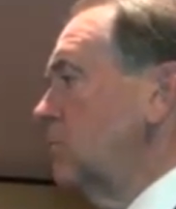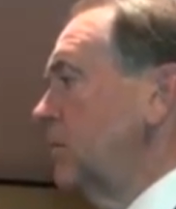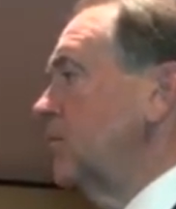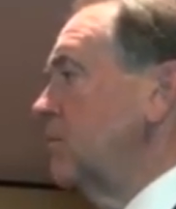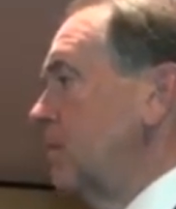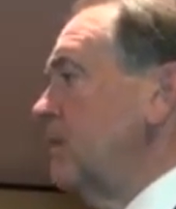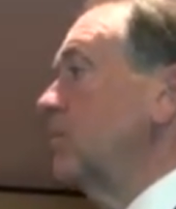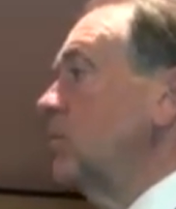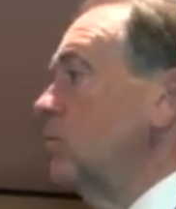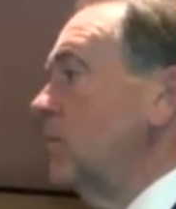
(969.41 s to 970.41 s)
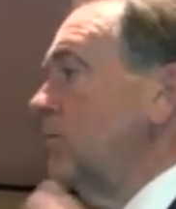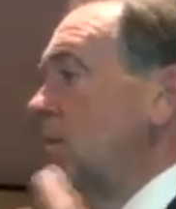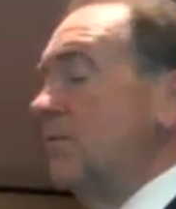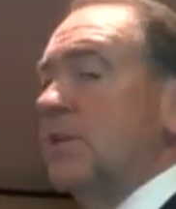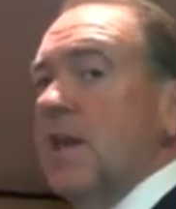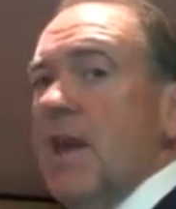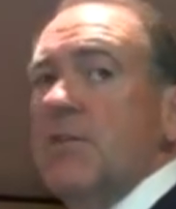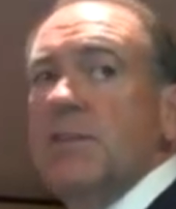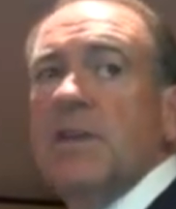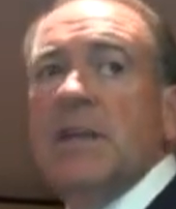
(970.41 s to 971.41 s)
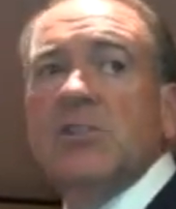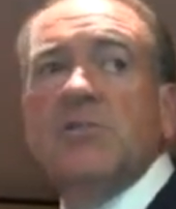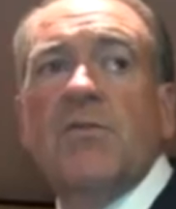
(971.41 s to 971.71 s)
But for the people who have lifted heavy things